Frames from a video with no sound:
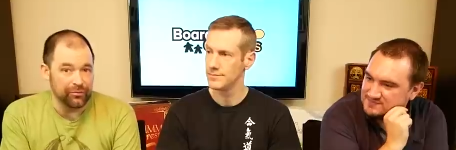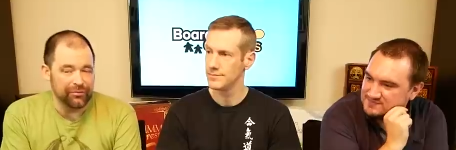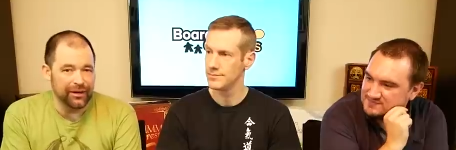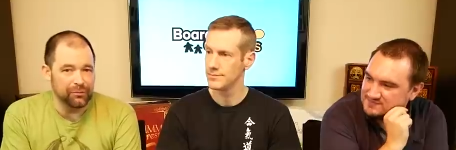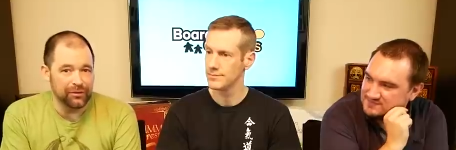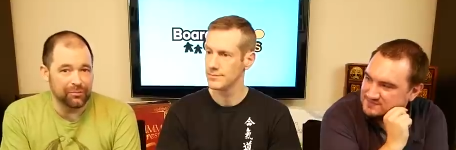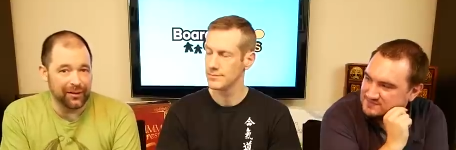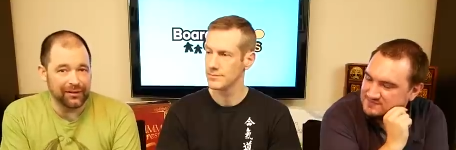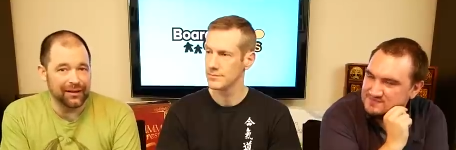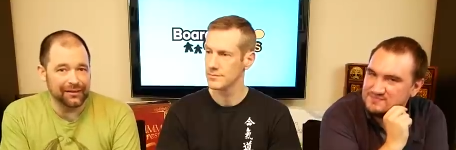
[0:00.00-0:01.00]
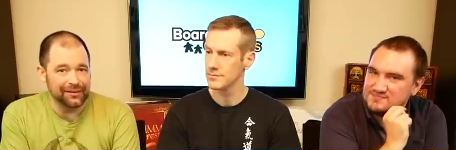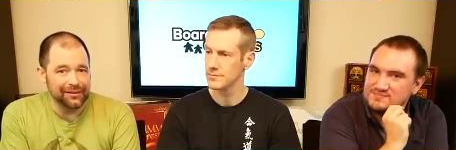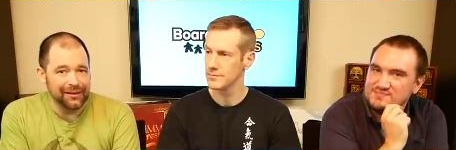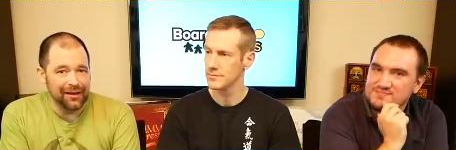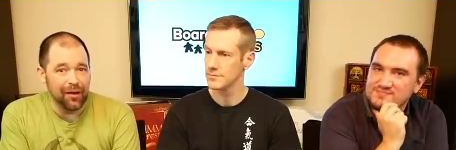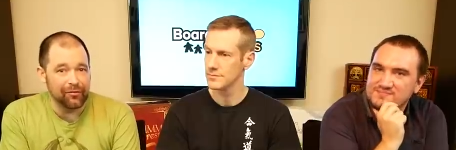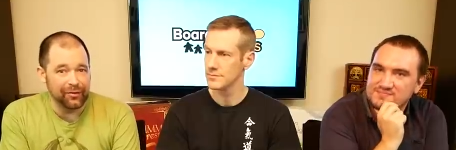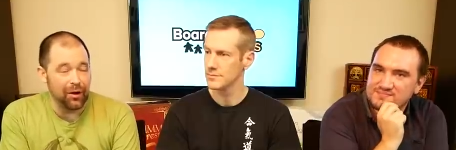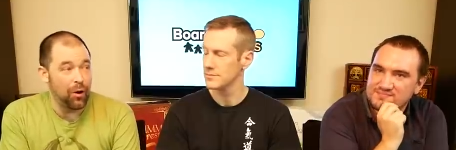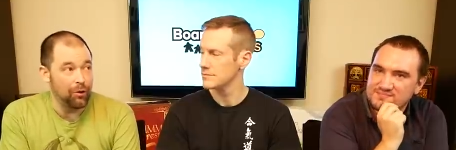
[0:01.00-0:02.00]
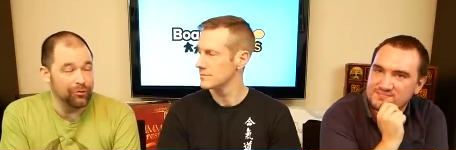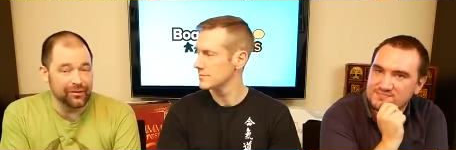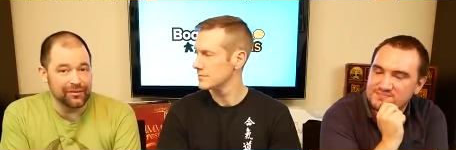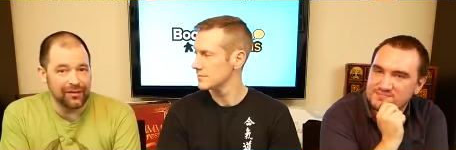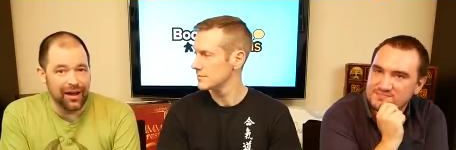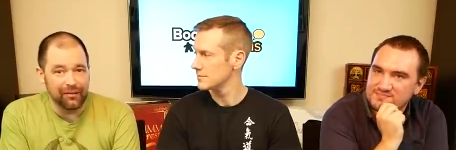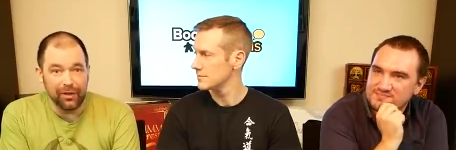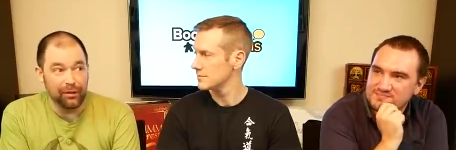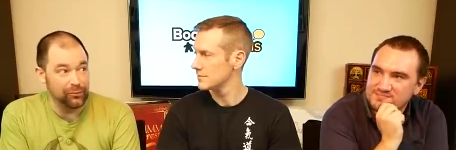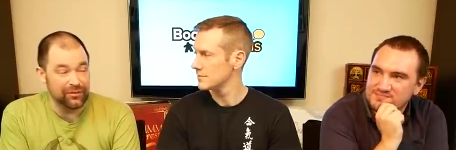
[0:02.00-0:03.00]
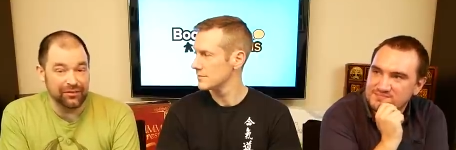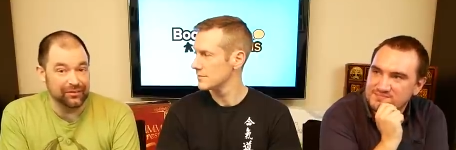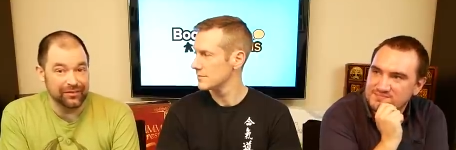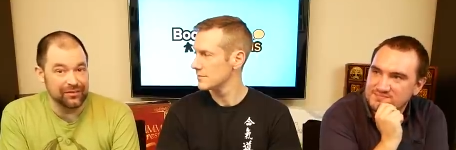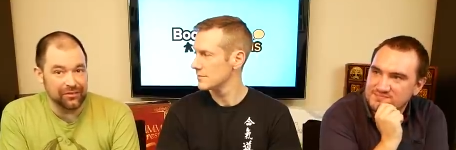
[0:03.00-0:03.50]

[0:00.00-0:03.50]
Speaker 1: I'm afraid. We spent like half an hour over the time, and we still didn't